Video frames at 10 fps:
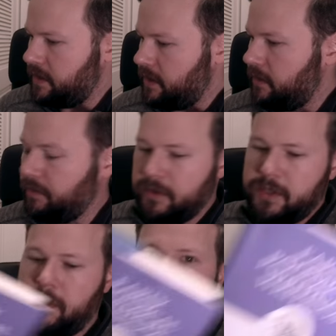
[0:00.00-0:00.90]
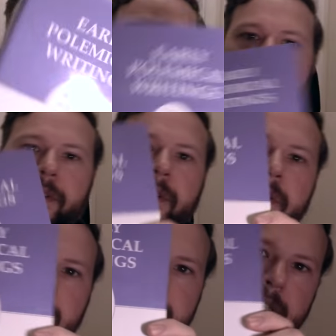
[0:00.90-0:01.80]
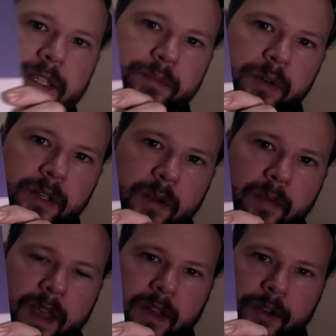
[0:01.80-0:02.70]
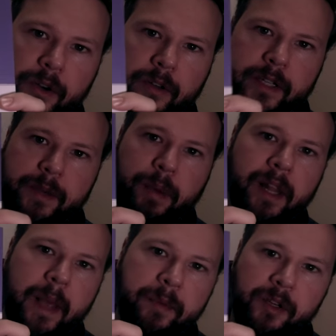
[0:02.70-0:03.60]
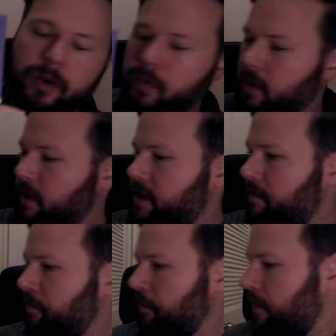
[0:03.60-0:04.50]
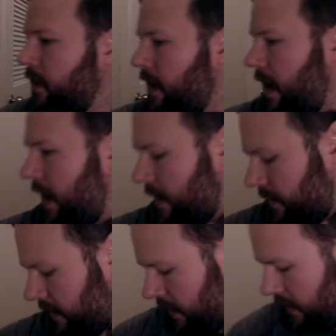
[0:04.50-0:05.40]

So the first one we'll go through is this book, the early polemical works, and